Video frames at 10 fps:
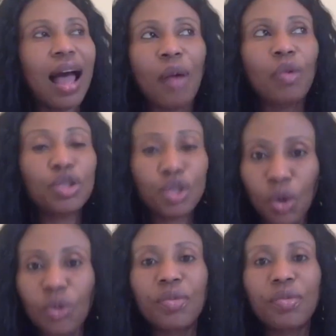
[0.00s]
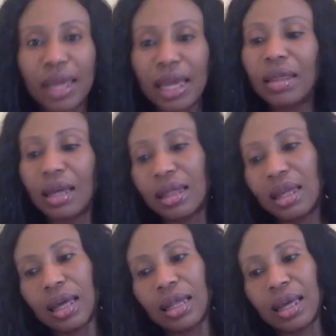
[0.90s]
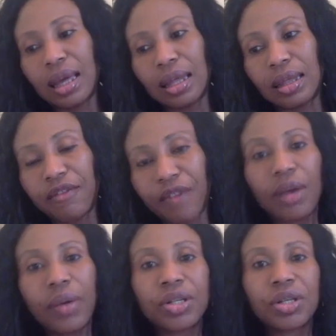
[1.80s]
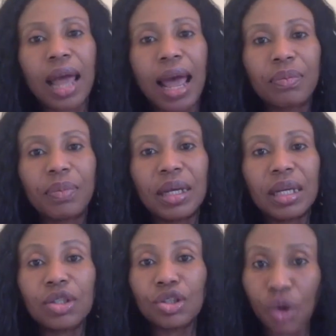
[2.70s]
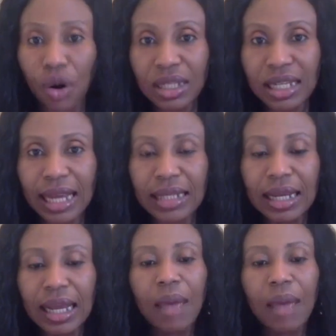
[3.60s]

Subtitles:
I was told the valuation had been instructed,